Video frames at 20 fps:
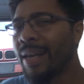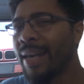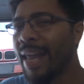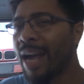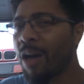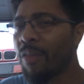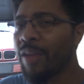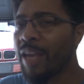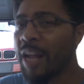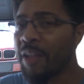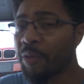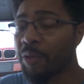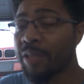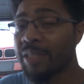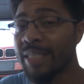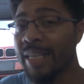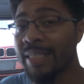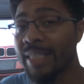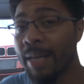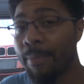Now the
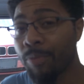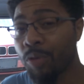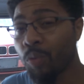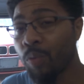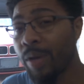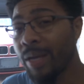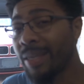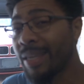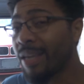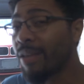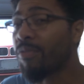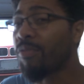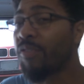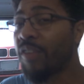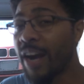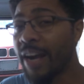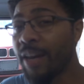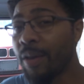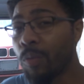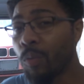E36 M3 did
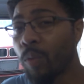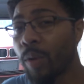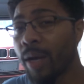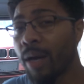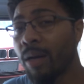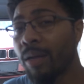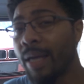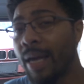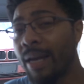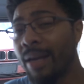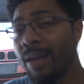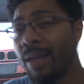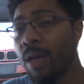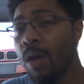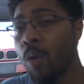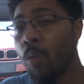fine and well, and